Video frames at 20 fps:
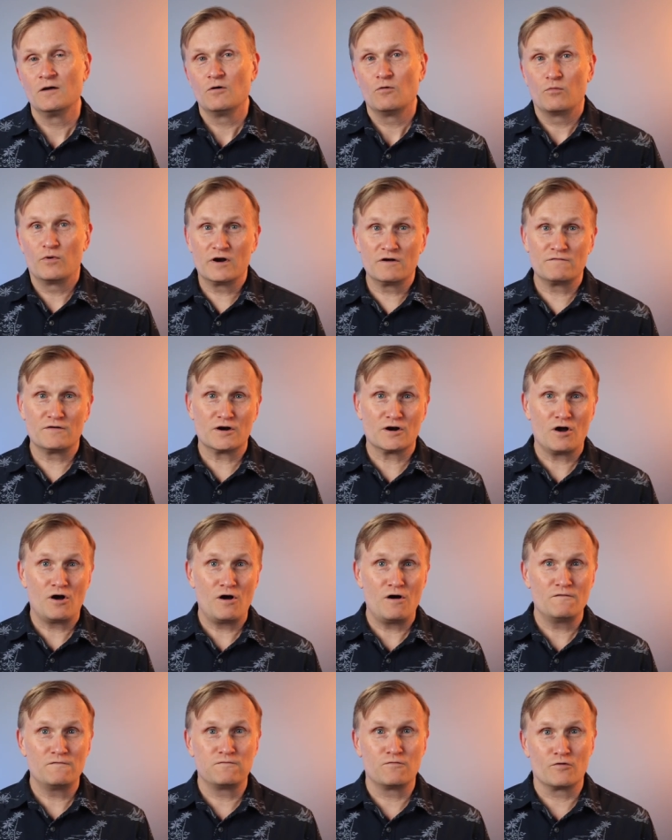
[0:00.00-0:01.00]
One of our
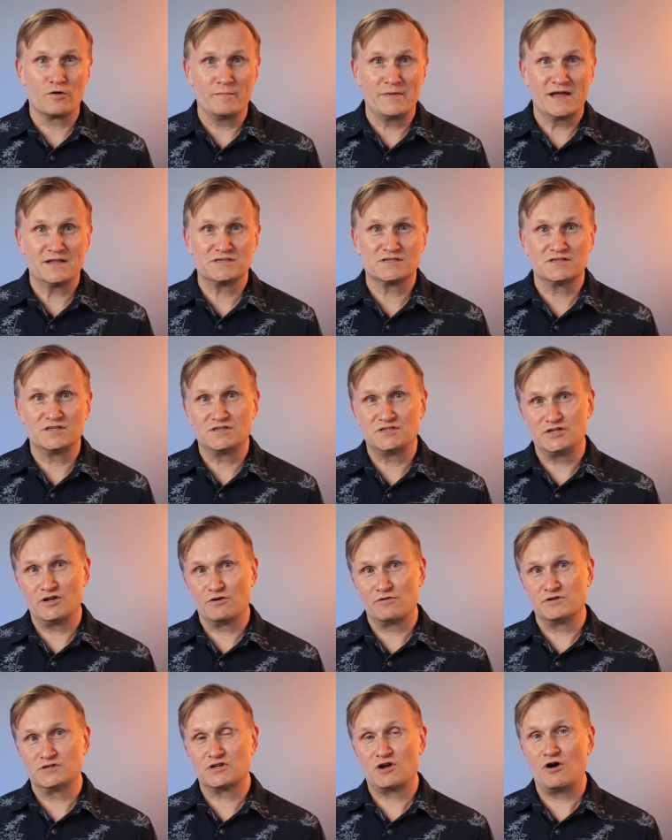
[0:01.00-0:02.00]
call formats this
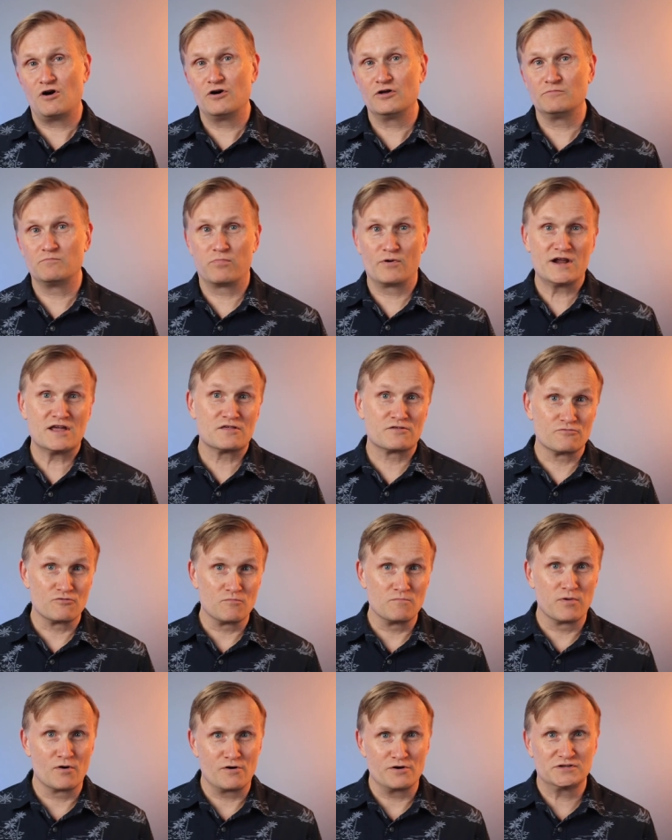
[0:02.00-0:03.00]
year is called Breakthrough
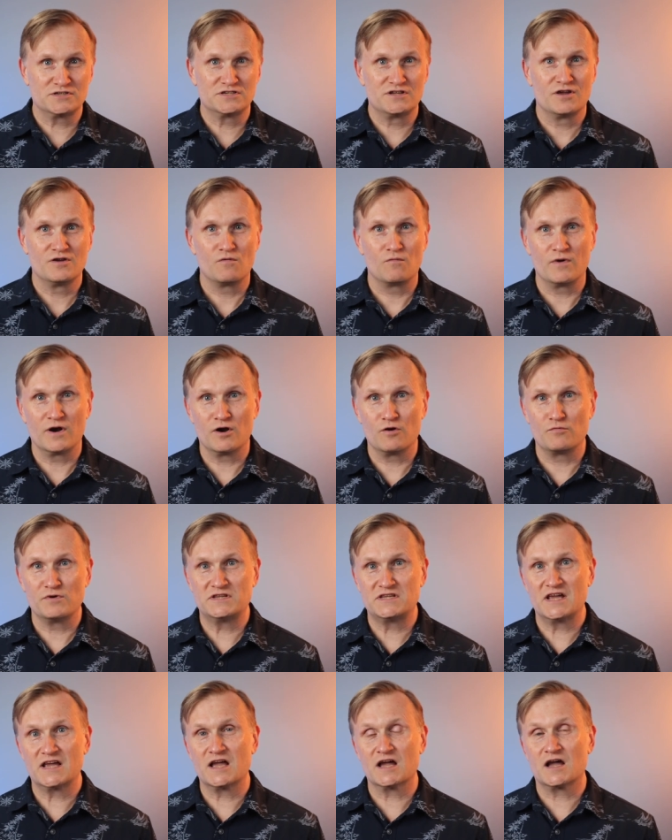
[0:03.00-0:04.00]
Burst, where we
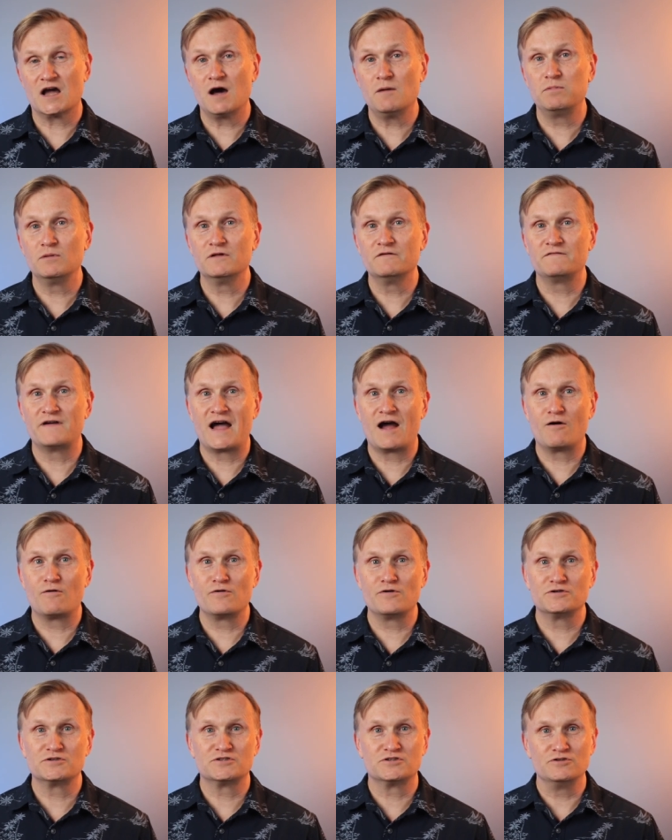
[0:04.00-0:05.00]
take a couple of
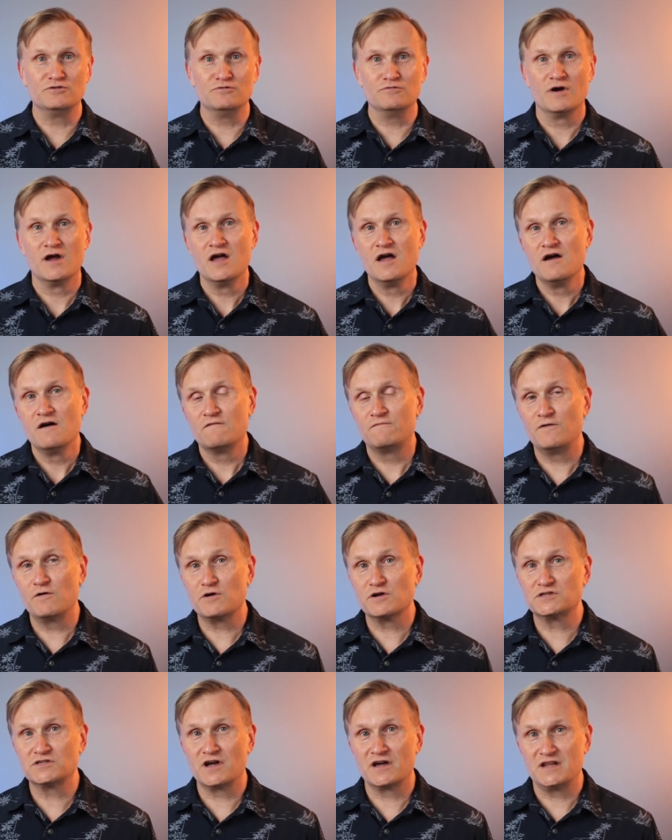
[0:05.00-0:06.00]
hours to
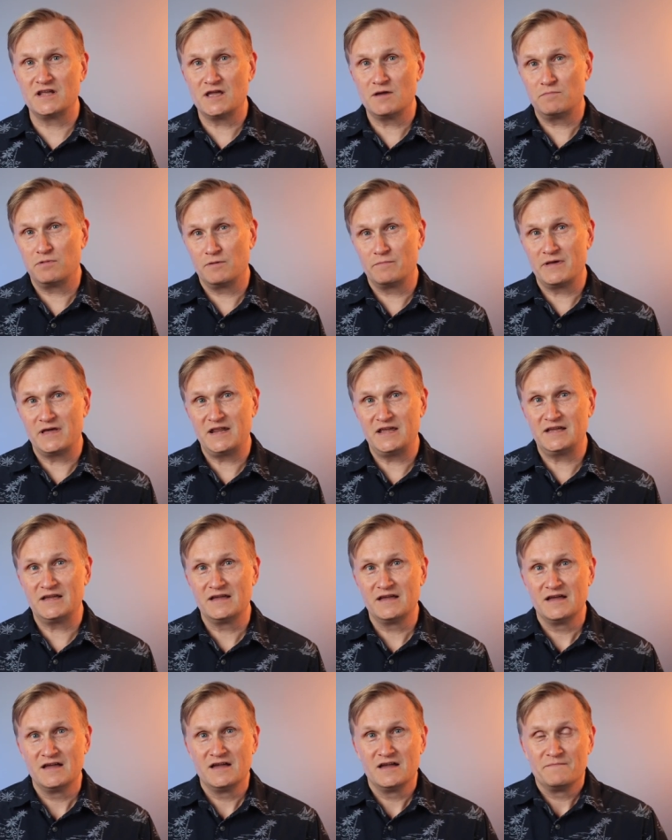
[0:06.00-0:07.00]
focus on
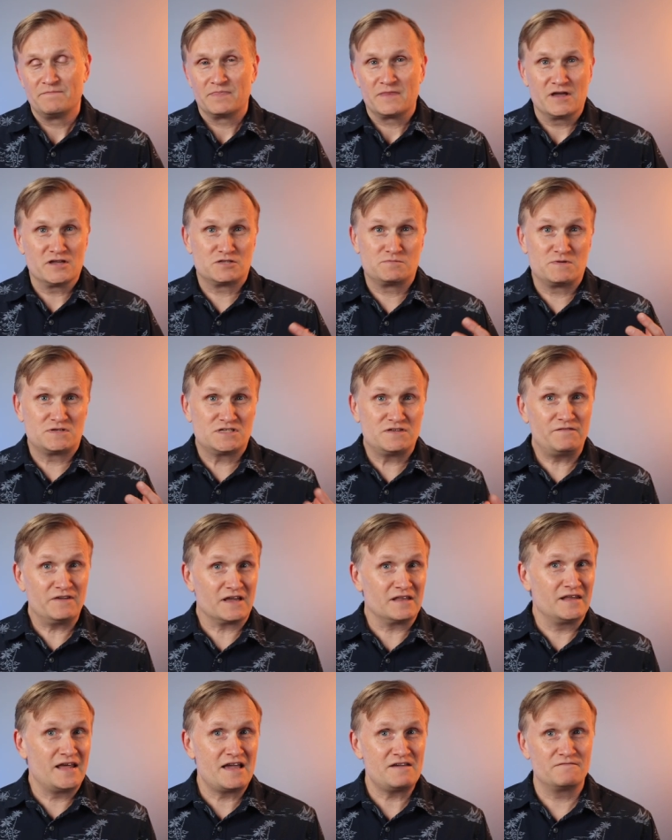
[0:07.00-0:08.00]
implementing a
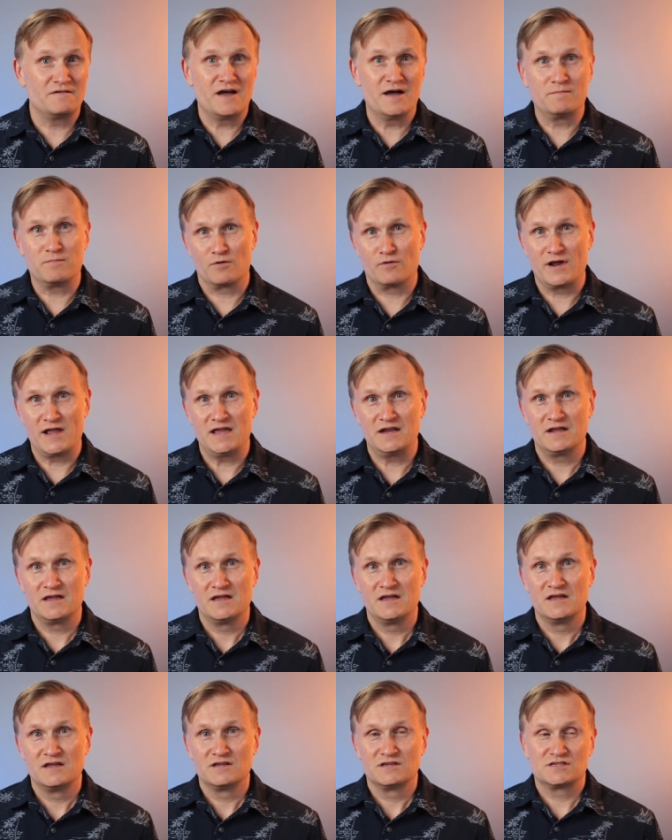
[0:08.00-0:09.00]
specific life upgrade,
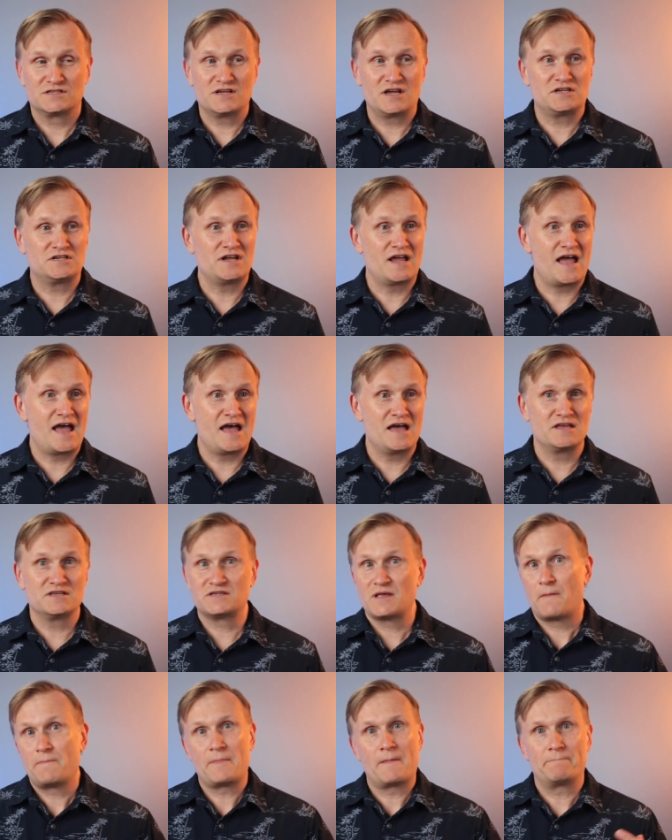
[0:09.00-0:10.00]
such
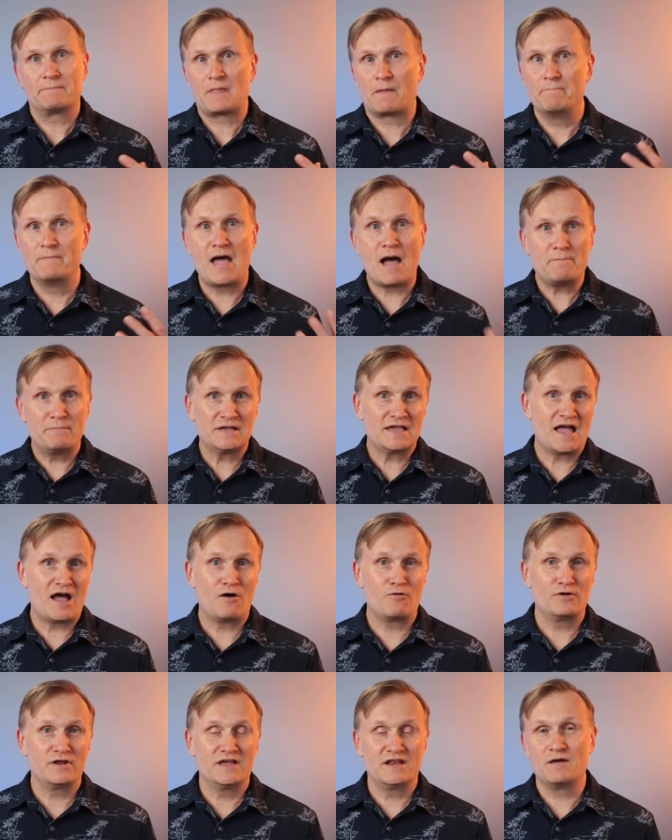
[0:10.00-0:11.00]
as mapping
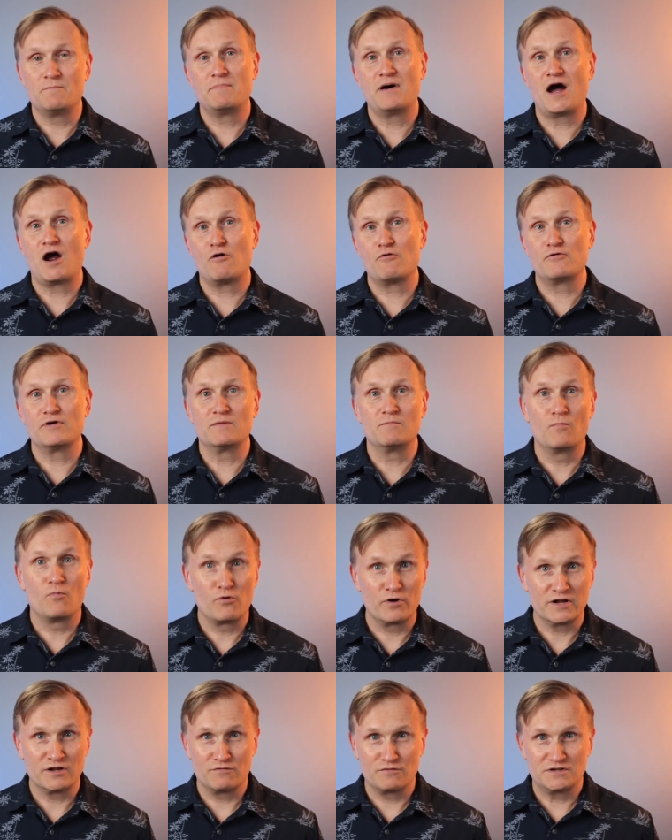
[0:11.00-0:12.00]
out an empowering
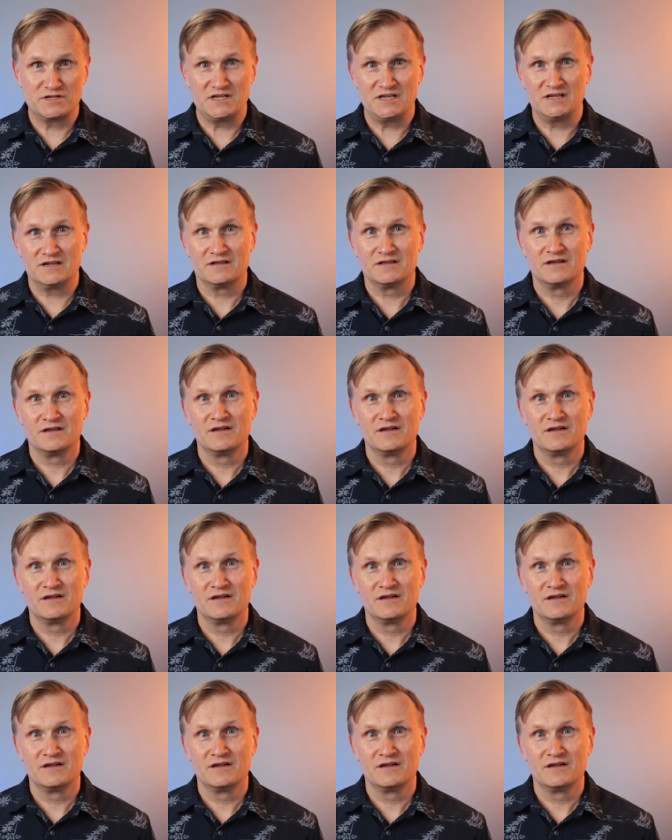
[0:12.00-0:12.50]
morning routine.